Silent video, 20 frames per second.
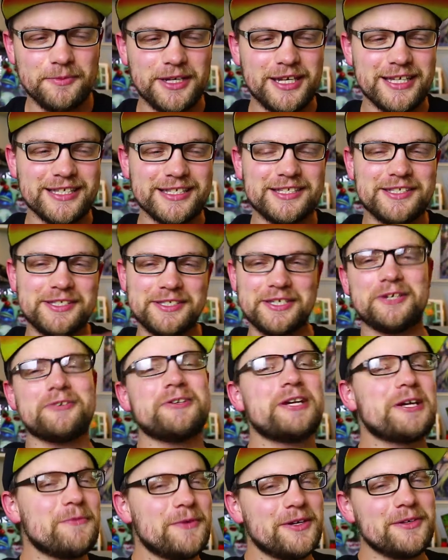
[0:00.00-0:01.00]

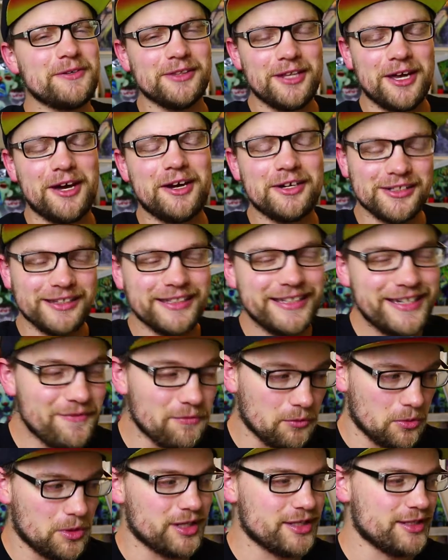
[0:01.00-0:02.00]
considering what Long
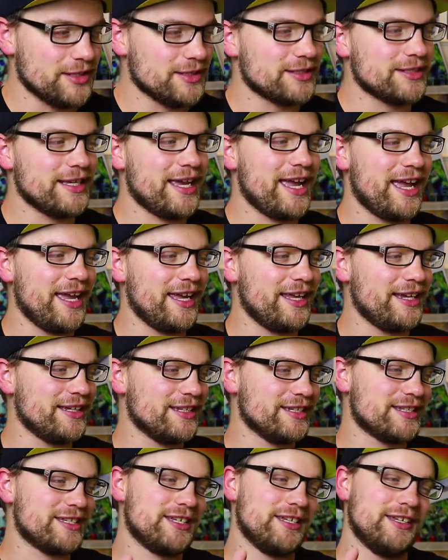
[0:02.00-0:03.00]
Live was,
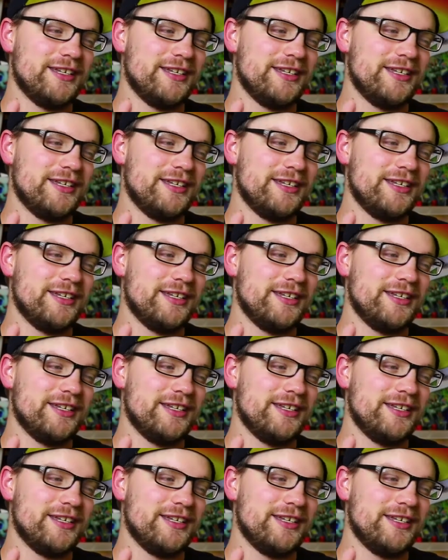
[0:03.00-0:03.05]
and